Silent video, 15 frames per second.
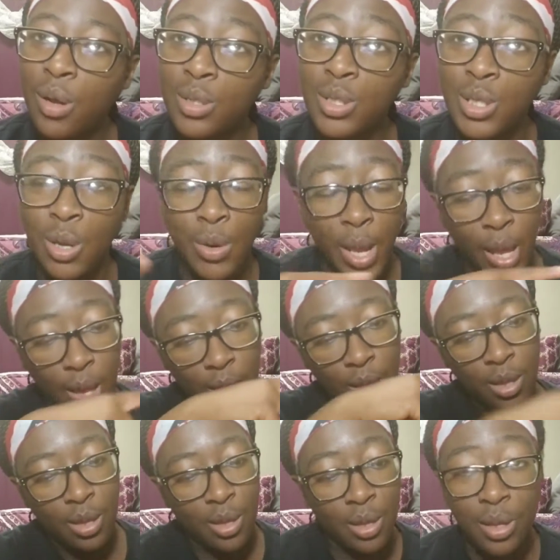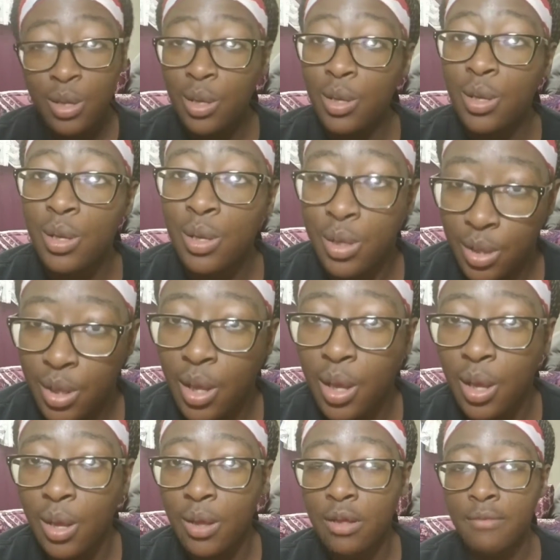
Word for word: She know that. Yeah.